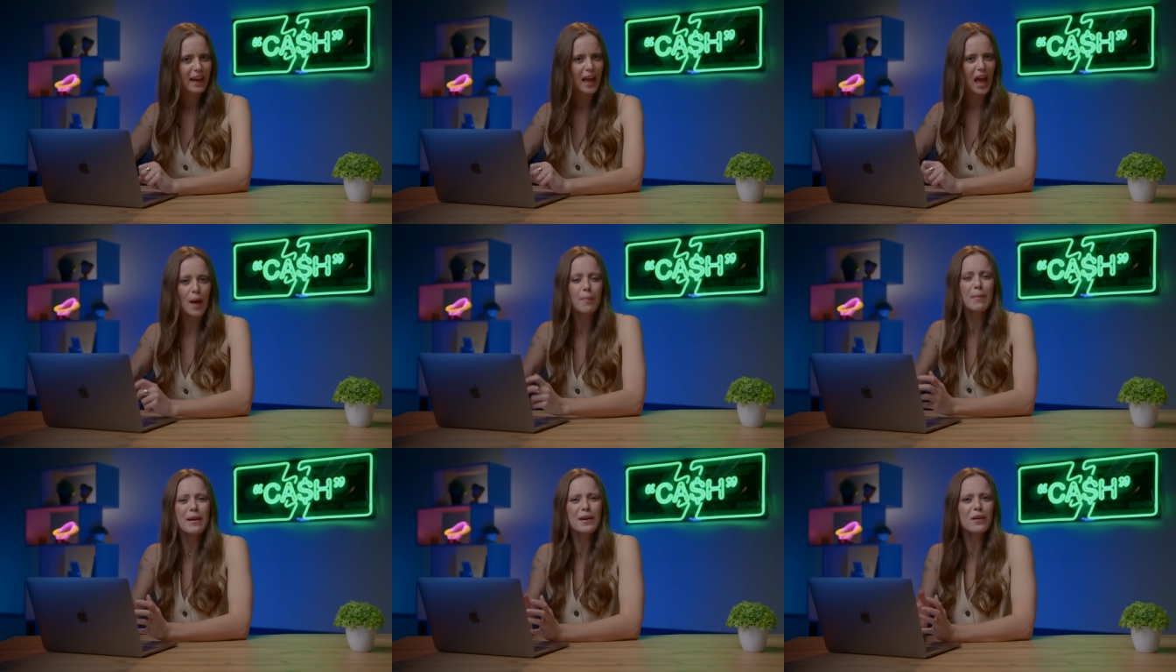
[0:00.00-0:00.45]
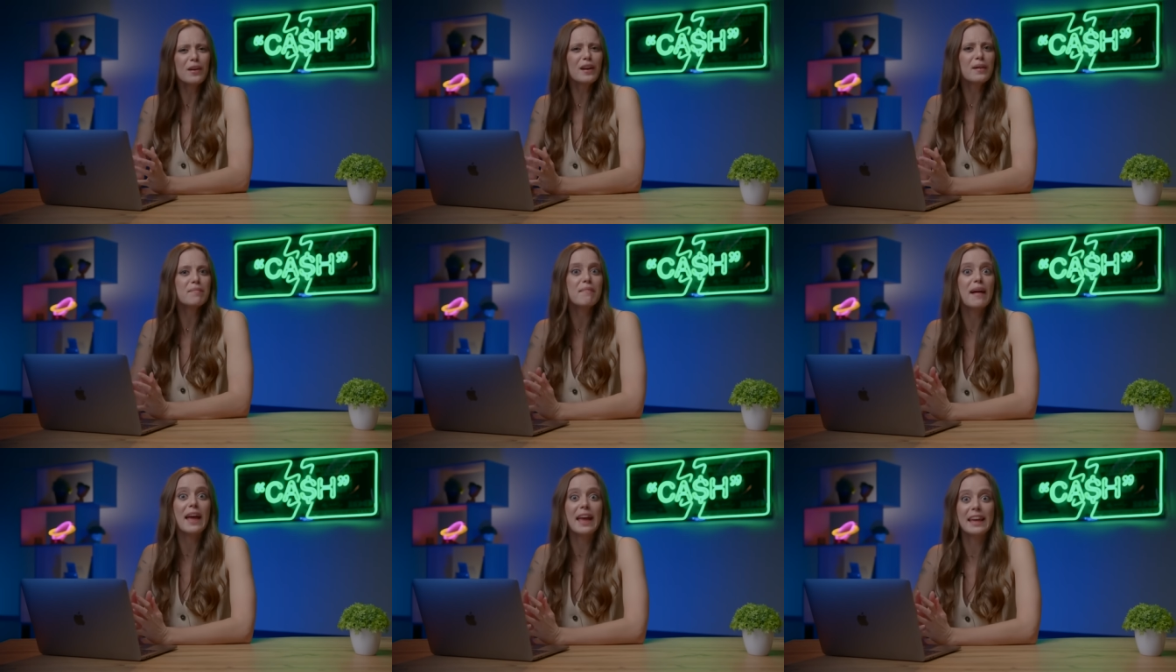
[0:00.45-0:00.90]
Am I
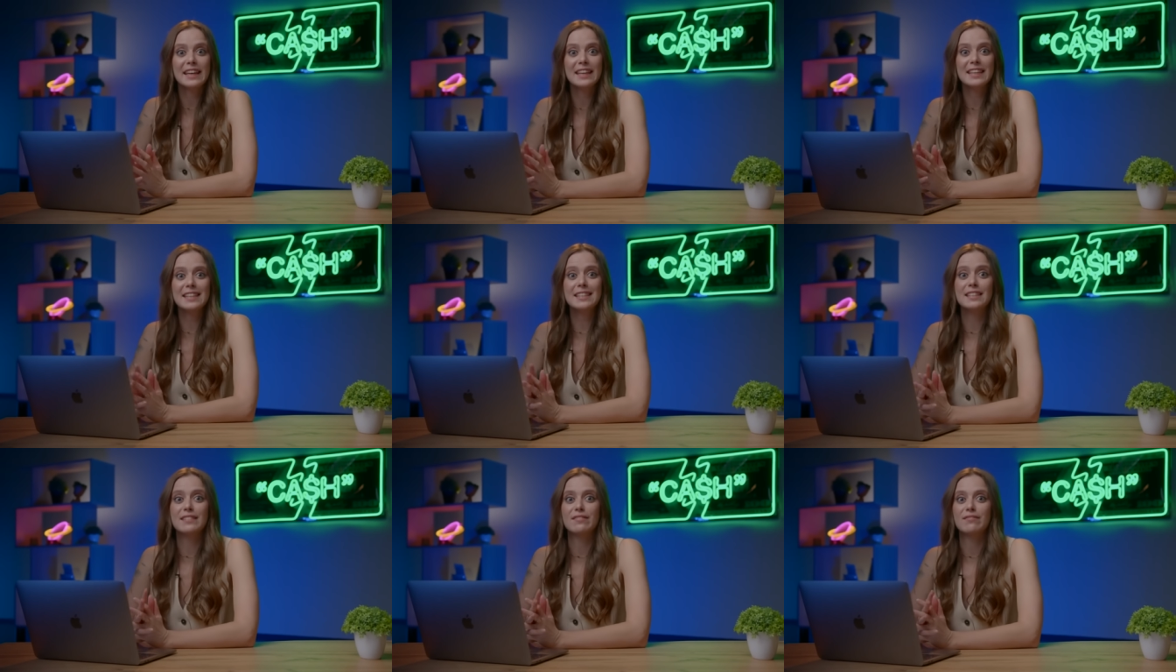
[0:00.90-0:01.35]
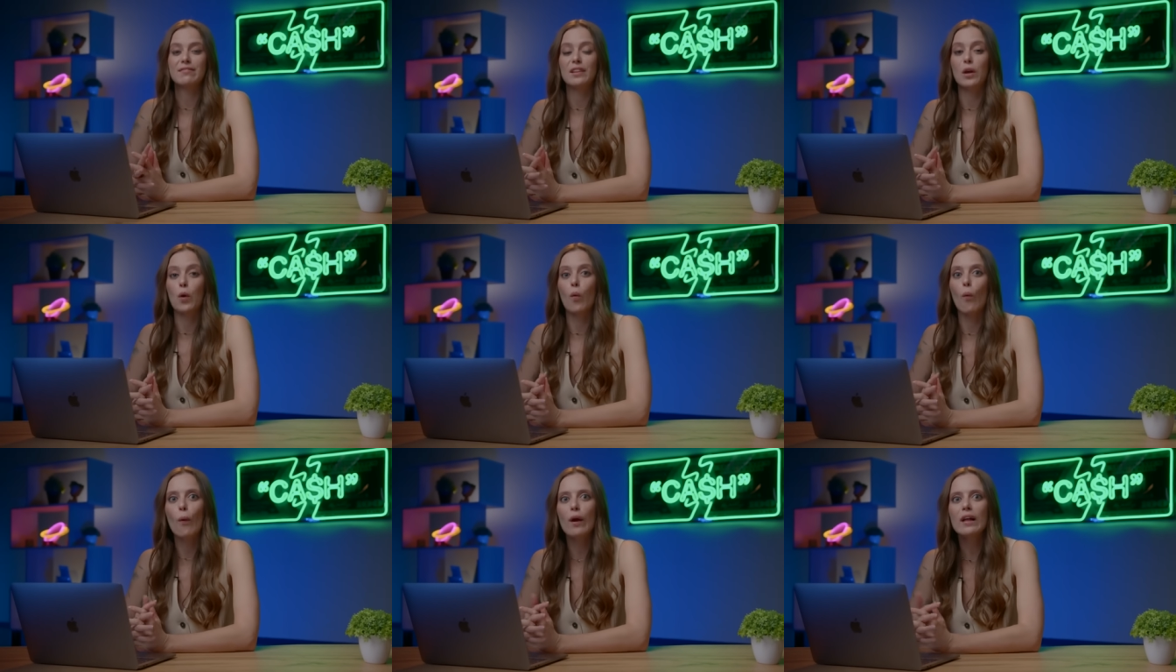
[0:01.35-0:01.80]
gonna make it?
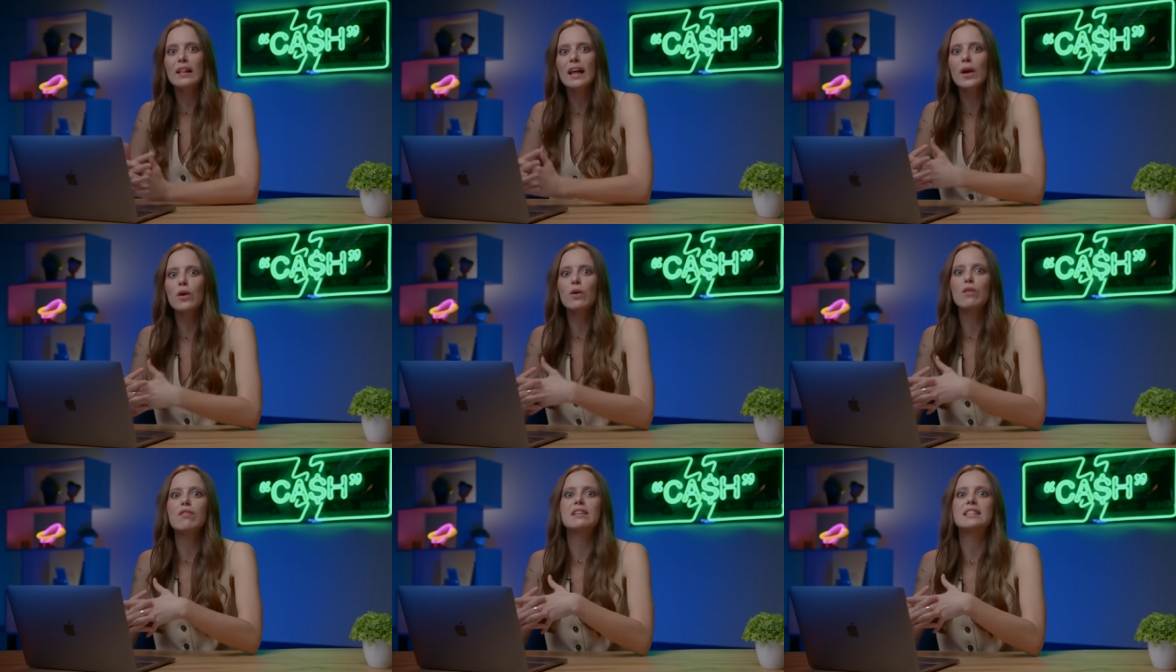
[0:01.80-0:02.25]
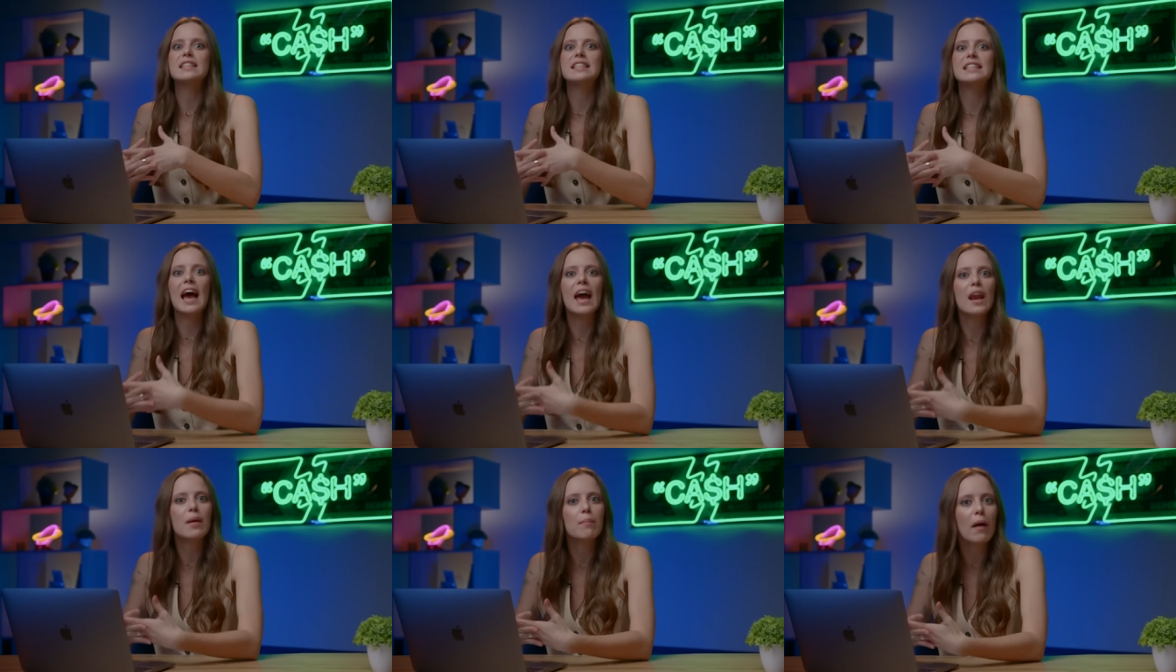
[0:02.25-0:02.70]
Will I earn the
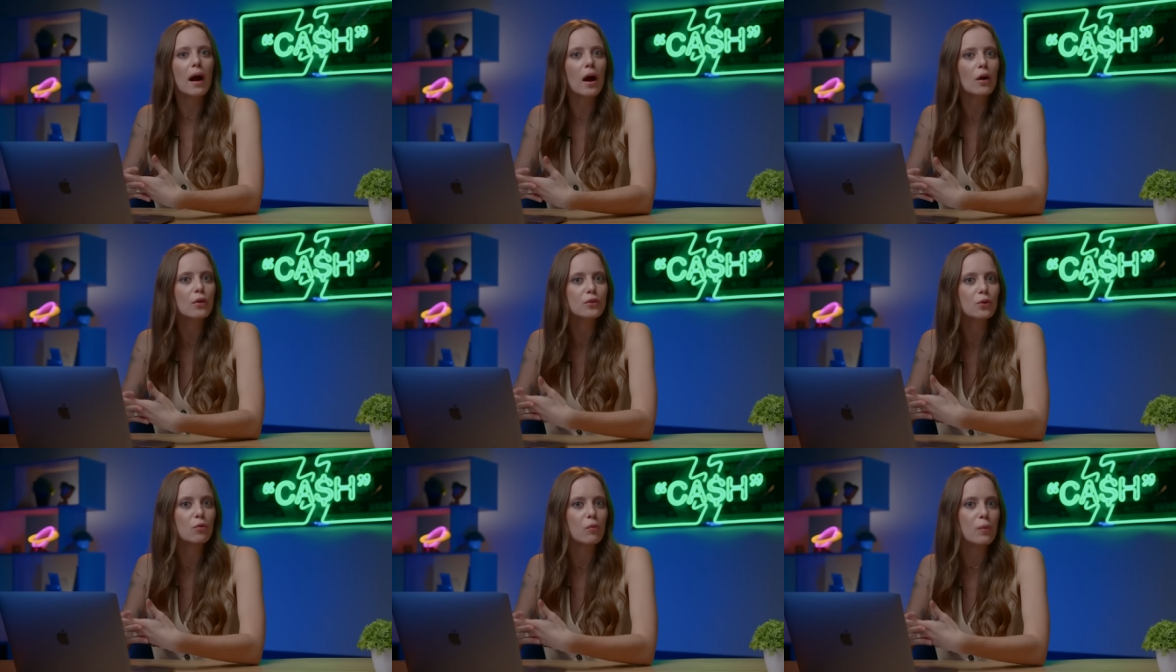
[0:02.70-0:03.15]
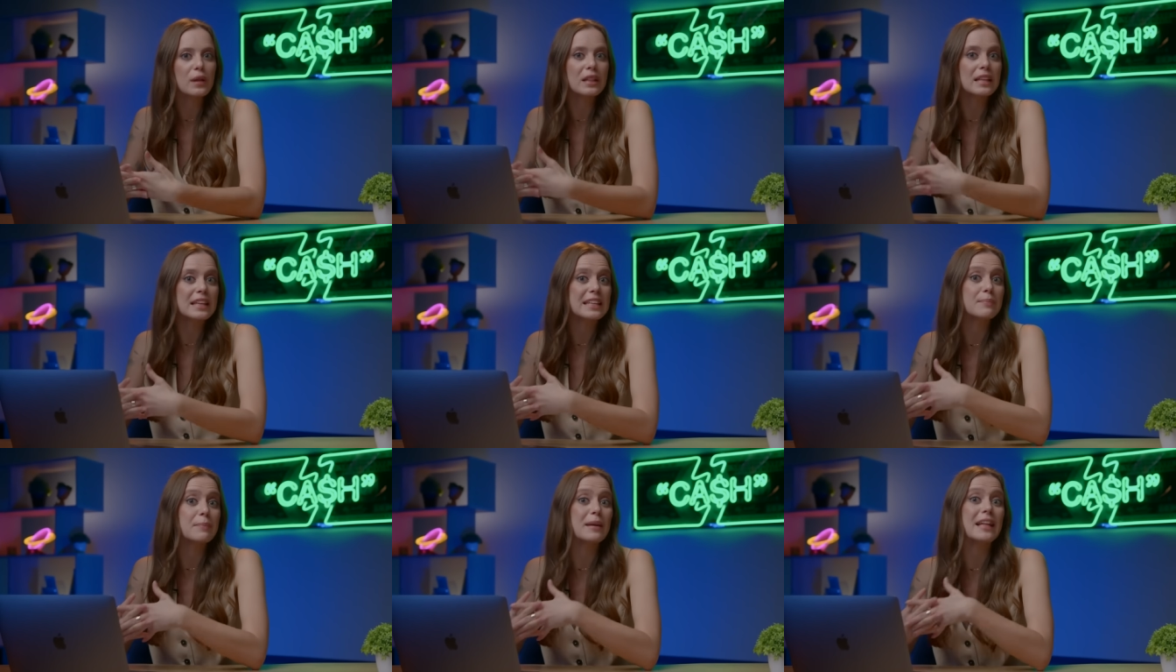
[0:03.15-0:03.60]
set amount or
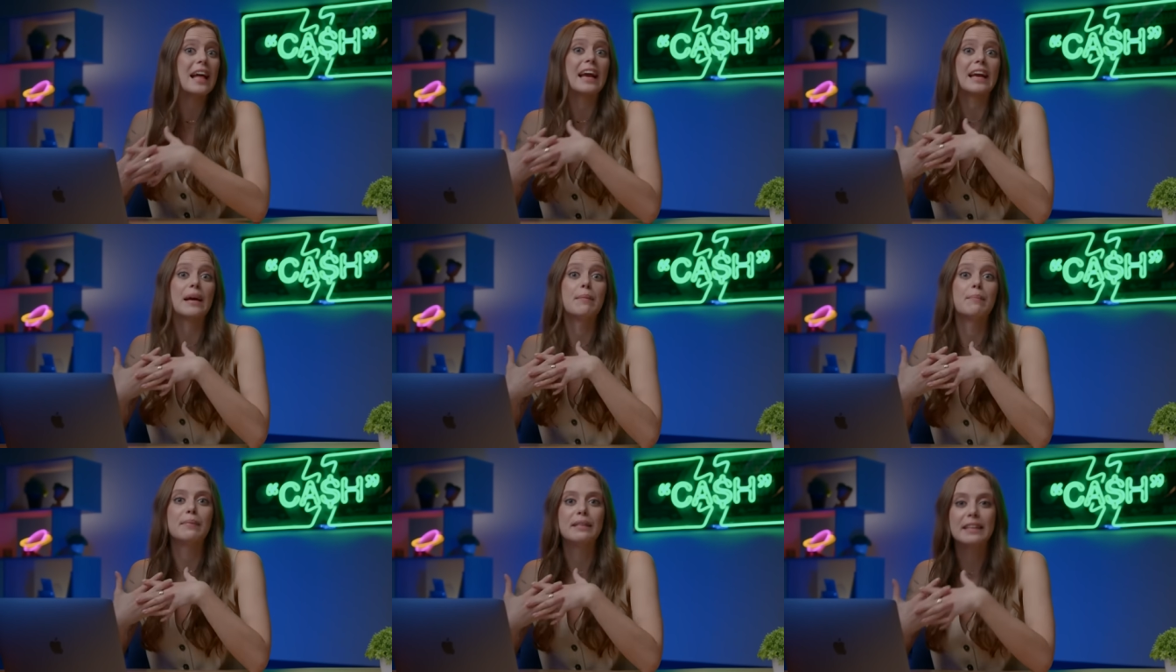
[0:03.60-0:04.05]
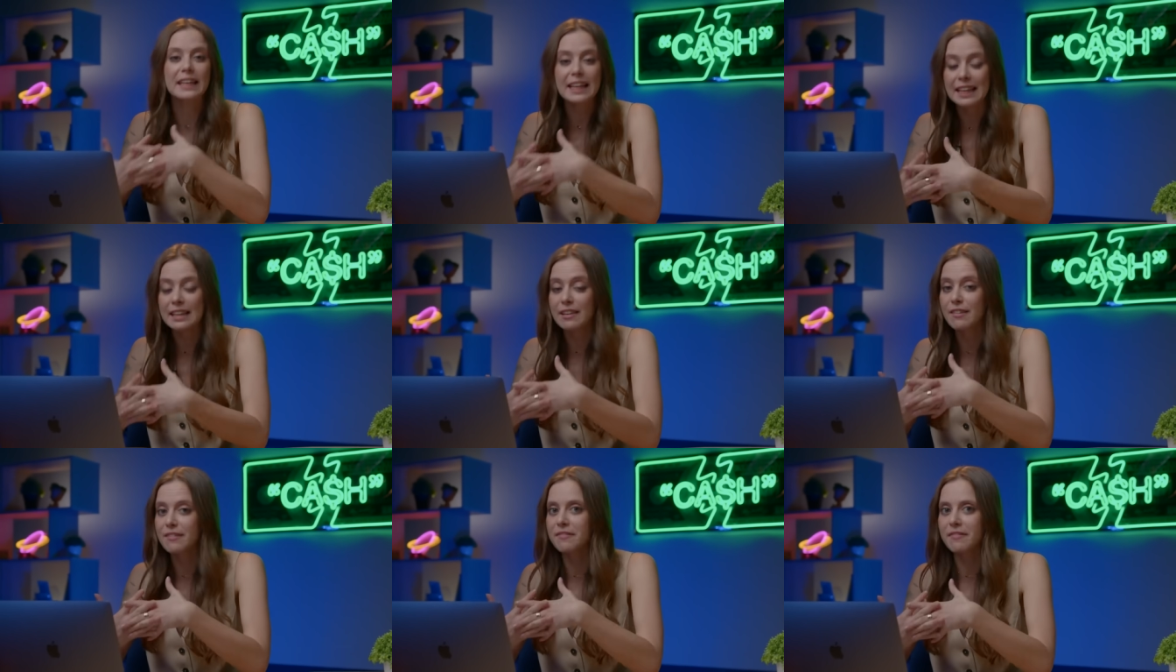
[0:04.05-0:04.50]
will it be a
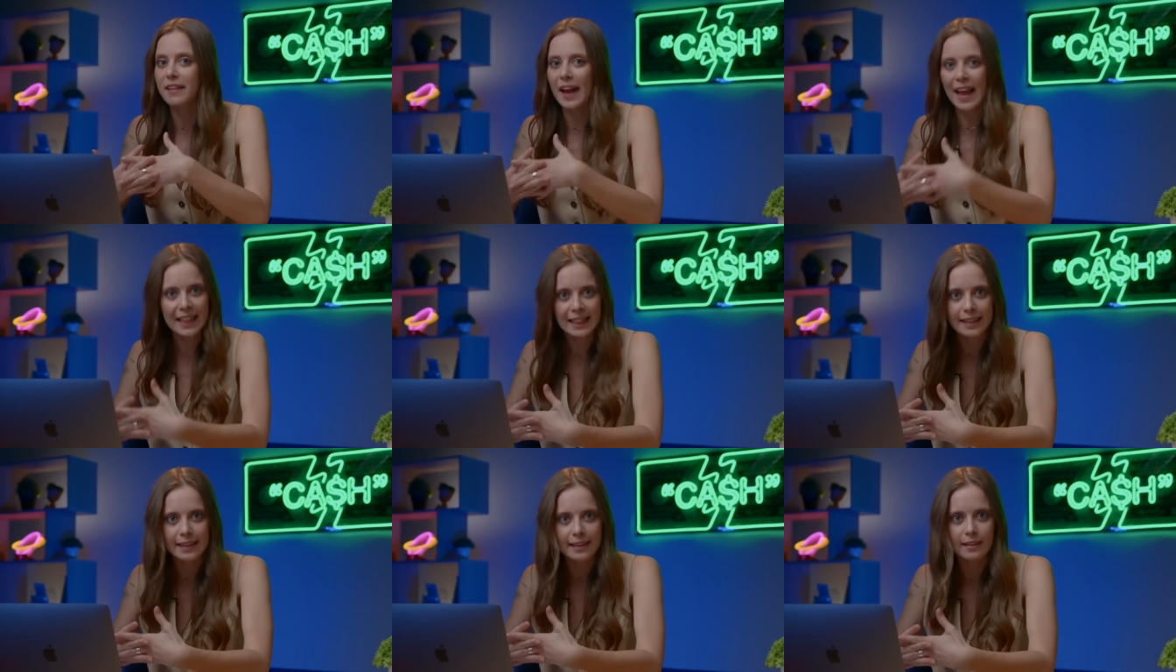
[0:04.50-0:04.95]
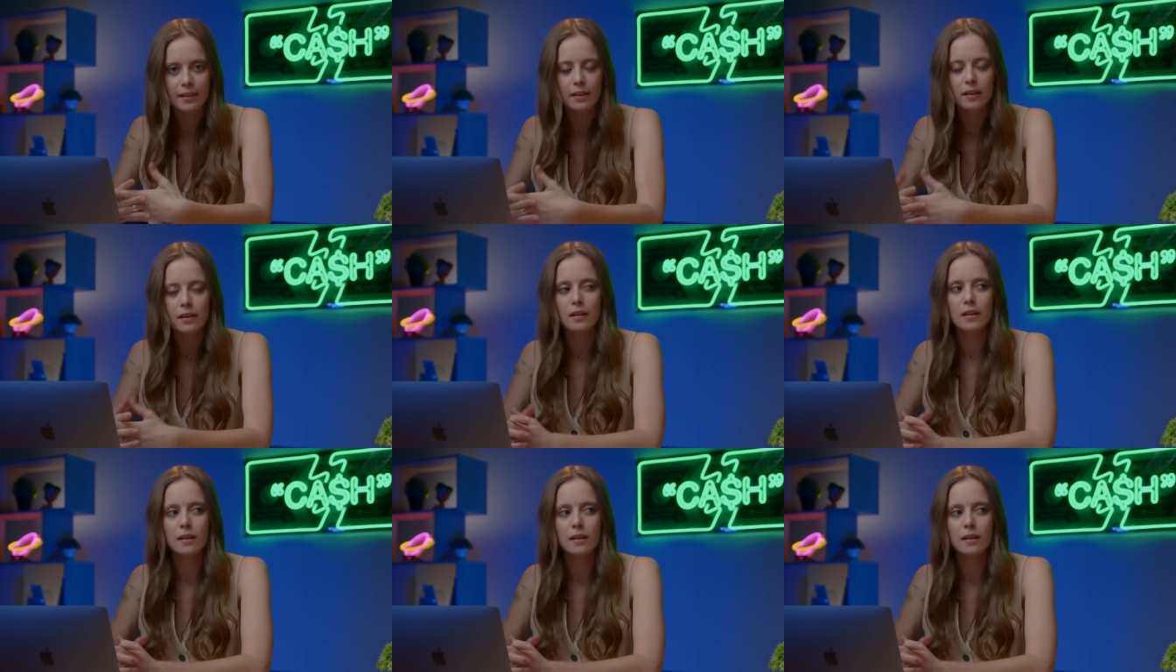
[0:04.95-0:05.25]
completely failure?